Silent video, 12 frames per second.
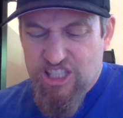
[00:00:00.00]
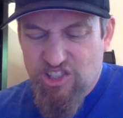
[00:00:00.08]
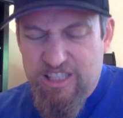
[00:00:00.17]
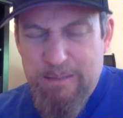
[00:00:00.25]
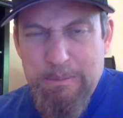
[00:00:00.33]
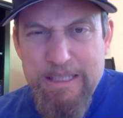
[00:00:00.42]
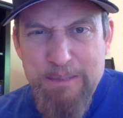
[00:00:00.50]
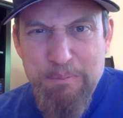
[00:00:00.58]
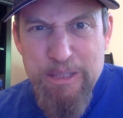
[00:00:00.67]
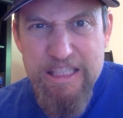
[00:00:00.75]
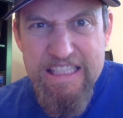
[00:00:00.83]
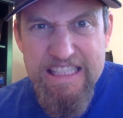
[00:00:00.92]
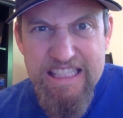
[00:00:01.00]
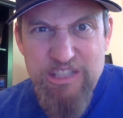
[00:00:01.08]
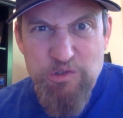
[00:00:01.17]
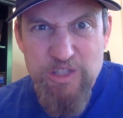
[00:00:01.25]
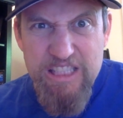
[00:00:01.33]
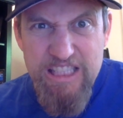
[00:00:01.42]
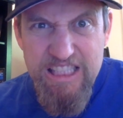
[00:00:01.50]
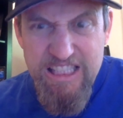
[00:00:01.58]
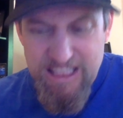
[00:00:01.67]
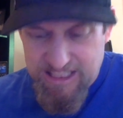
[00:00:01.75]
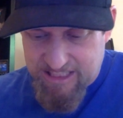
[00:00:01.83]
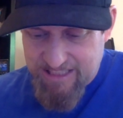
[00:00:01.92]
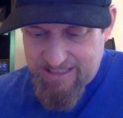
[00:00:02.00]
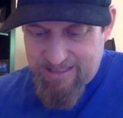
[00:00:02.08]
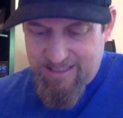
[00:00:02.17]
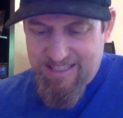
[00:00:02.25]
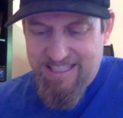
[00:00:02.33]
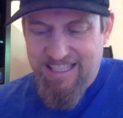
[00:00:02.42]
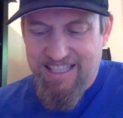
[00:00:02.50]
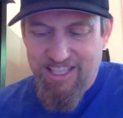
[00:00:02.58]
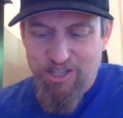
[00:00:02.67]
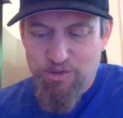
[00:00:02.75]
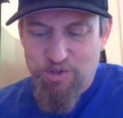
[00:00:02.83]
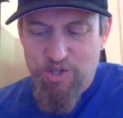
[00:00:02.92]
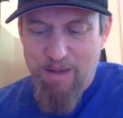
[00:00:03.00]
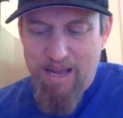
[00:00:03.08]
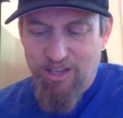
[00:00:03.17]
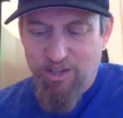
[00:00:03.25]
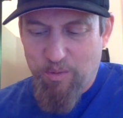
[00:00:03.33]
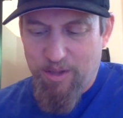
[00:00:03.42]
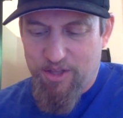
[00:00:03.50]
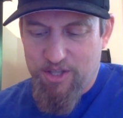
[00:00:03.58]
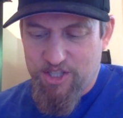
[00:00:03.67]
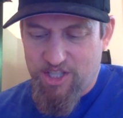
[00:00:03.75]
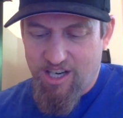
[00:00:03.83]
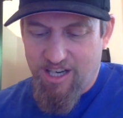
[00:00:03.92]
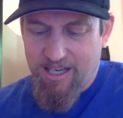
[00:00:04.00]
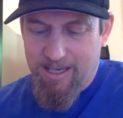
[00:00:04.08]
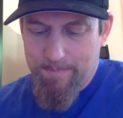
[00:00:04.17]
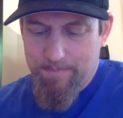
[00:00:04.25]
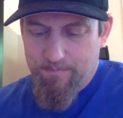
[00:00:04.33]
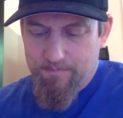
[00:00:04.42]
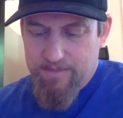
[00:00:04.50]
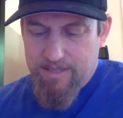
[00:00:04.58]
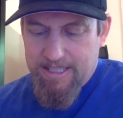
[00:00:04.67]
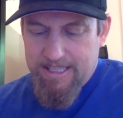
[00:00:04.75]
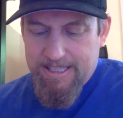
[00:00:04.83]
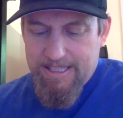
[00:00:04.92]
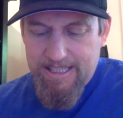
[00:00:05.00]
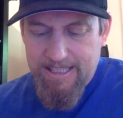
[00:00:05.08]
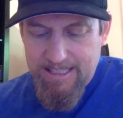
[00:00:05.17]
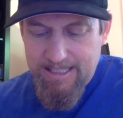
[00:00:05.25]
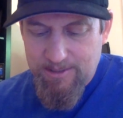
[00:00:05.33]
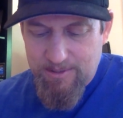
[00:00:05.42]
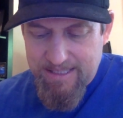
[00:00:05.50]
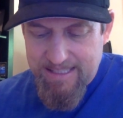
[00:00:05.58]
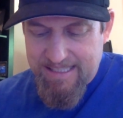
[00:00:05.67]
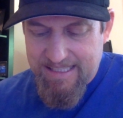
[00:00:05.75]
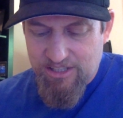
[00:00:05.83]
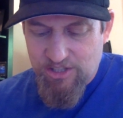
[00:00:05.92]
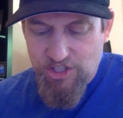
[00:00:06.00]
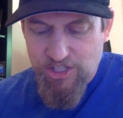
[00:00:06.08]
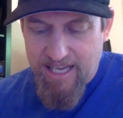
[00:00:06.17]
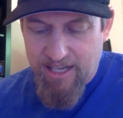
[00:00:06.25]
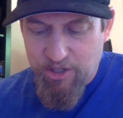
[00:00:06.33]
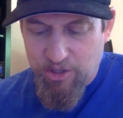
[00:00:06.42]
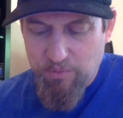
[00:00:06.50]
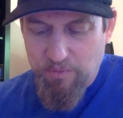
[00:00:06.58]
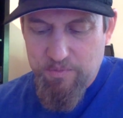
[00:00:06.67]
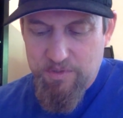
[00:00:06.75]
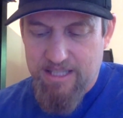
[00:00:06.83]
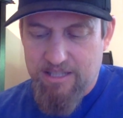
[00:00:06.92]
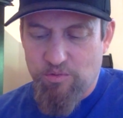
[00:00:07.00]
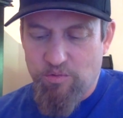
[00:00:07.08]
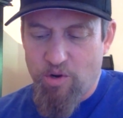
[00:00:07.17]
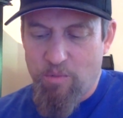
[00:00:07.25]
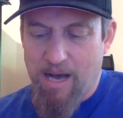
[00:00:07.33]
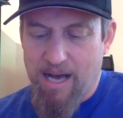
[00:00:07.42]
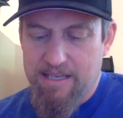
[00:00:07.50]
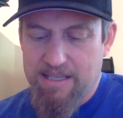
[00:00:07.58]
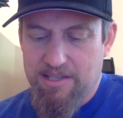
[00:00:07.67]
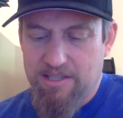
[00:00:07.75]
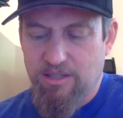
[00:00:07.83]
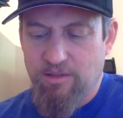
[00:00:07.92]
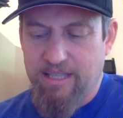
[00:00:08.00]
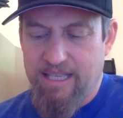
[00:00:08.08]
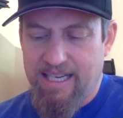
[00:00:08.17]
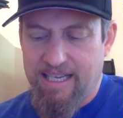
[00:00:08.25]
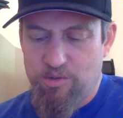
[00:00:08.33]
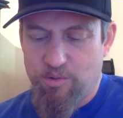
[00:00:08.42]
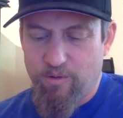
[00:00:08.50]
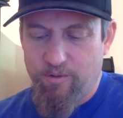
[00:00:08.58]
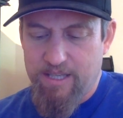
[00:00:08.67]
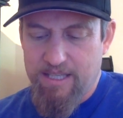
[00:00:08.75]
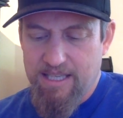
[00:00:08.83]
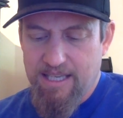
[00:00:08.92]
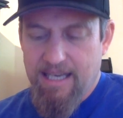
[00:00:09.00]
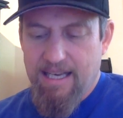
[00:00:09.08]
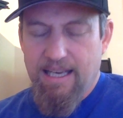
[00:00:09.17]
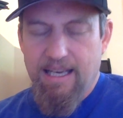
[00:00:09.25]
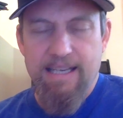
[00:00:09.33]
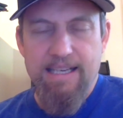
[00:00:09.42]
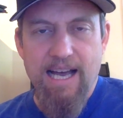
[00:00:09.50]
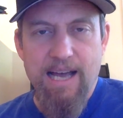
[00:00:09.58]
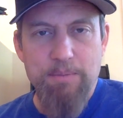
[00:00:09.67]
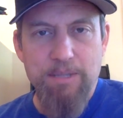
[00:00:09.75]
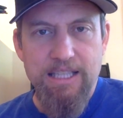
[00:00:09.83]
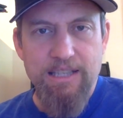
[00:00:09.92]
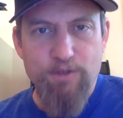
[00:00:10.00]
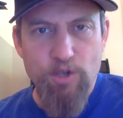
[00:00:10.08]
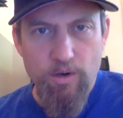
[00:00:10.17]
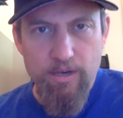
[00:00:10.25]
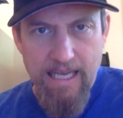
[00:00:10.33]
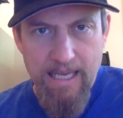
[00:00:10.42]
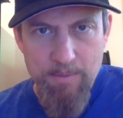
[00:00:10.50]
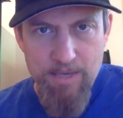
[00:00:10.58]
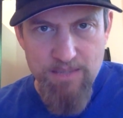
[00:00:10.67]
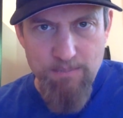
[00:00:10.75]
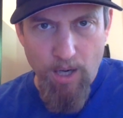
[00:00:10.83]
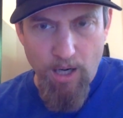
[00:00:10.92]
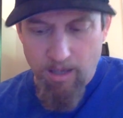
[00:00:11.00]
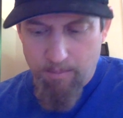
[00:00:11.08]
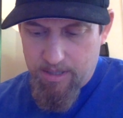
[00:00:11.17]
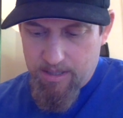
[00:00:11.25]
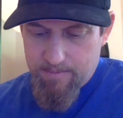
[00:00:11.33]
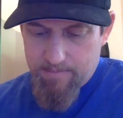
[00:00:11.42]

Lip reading: "Remember us, Roz?" said the huge male with the scar. "Hello again, Shadow," said the robot, slowly getting to her feet. "And I believe your name is Barb."